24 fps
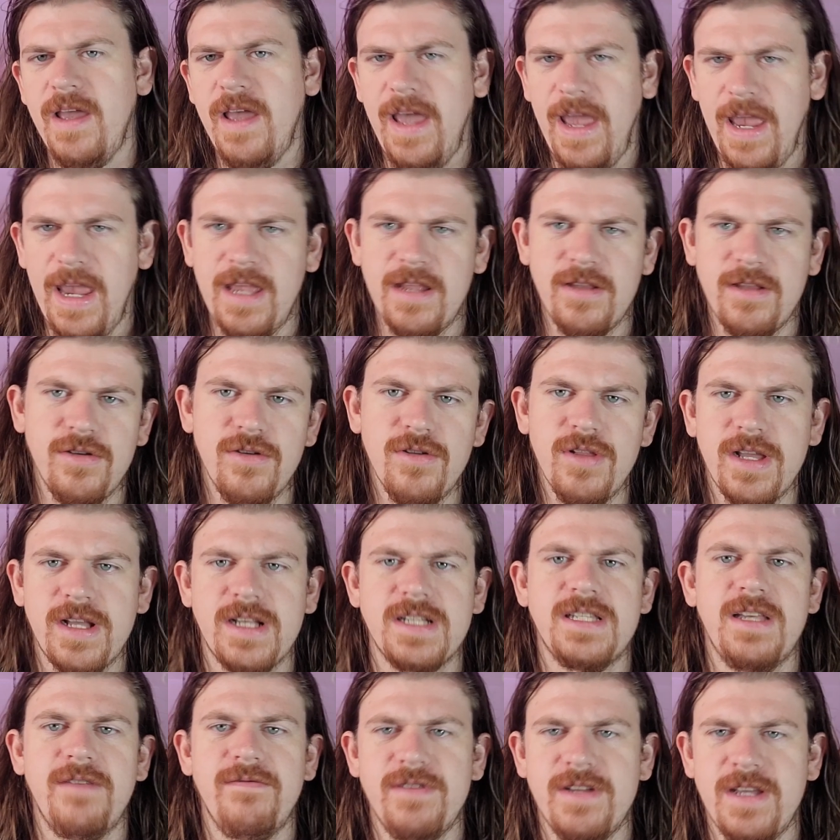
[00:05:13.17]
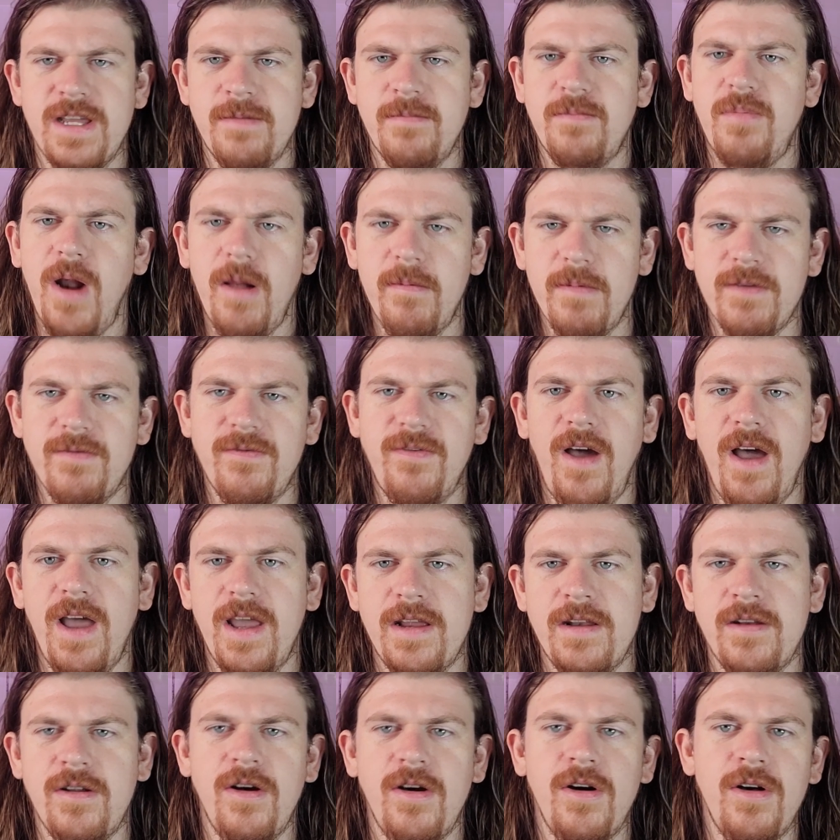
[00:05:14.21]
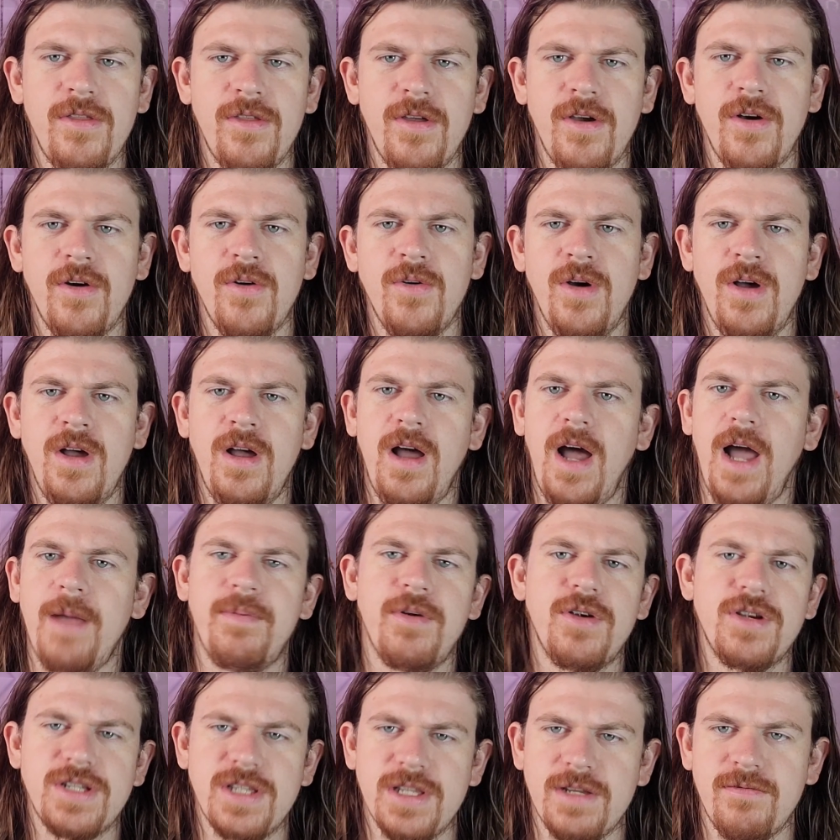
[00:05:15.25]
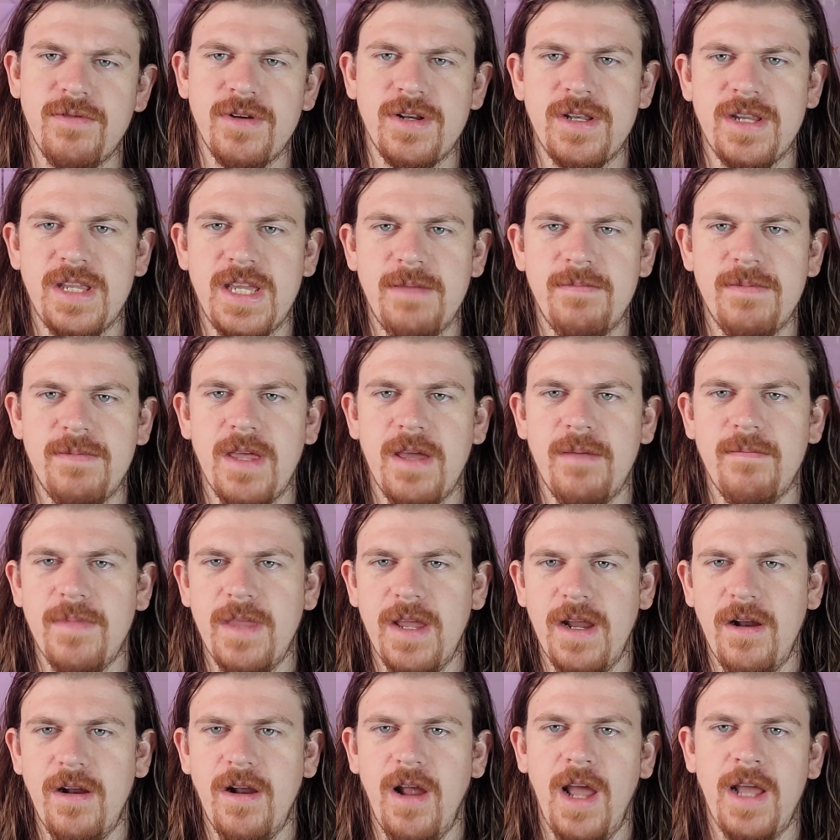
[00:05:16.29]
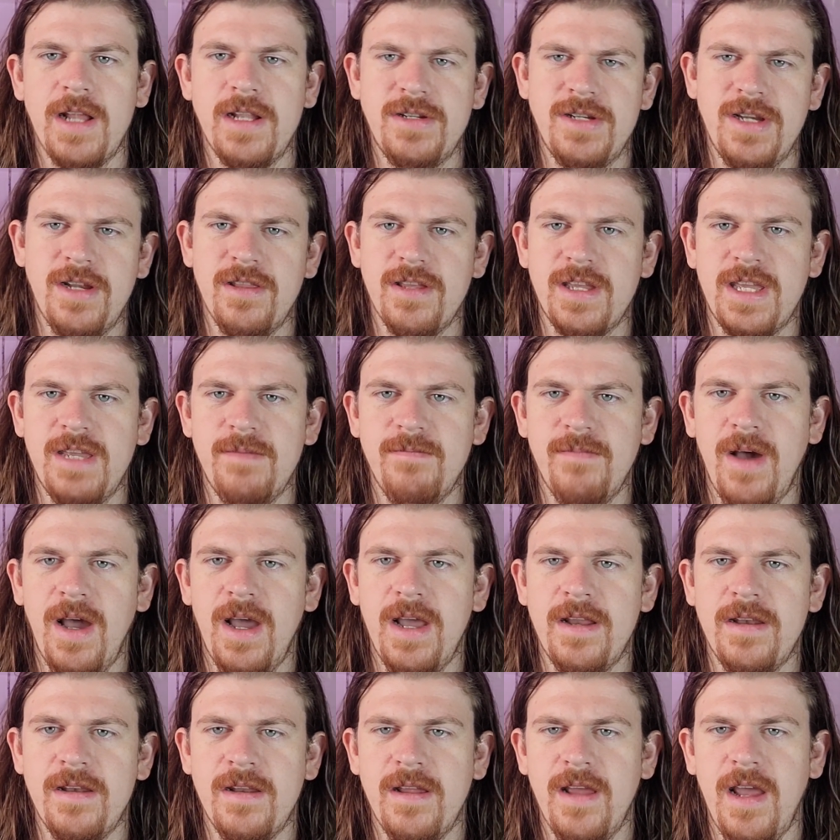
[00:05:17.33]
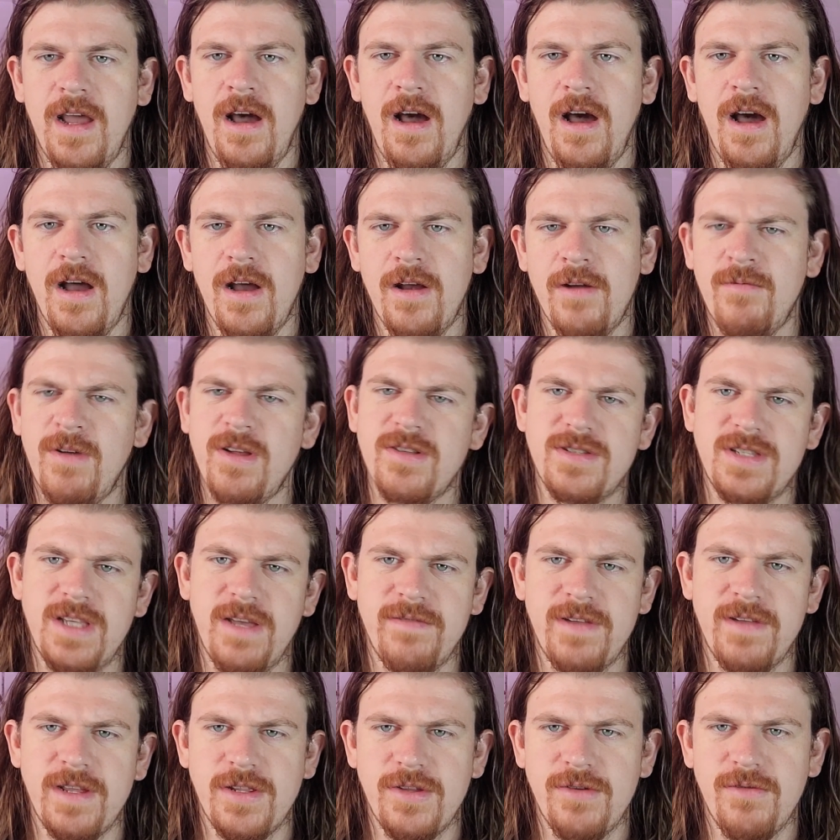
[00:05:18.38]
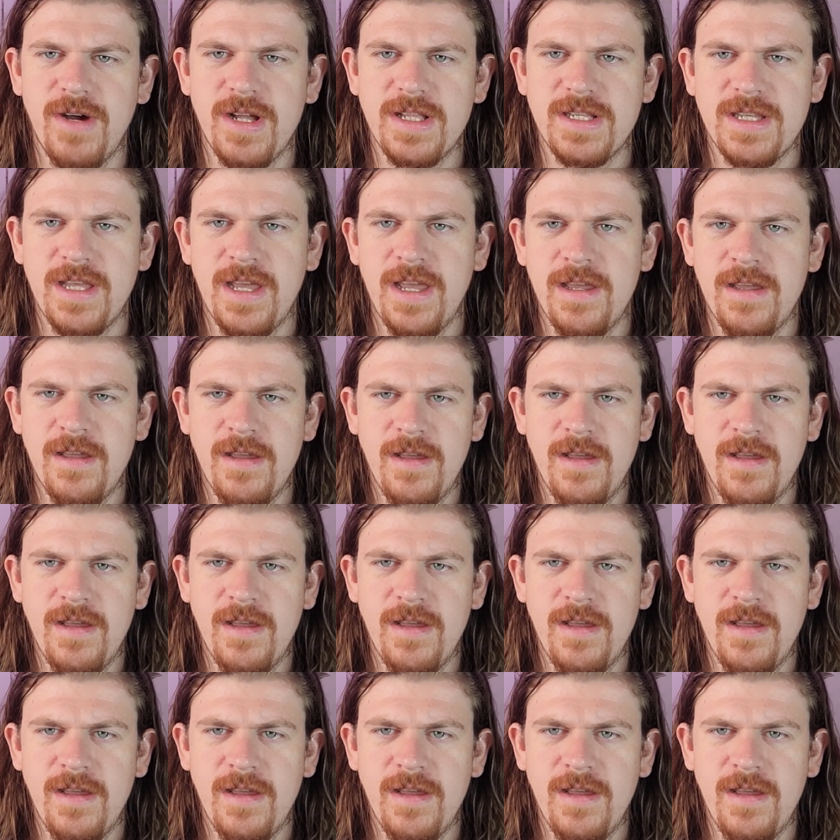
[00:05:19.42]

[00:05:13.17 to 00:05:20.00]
handle like a 78 probably fine, although I personally wouldn't keep them there. I generally keep mine around 72, I'd say.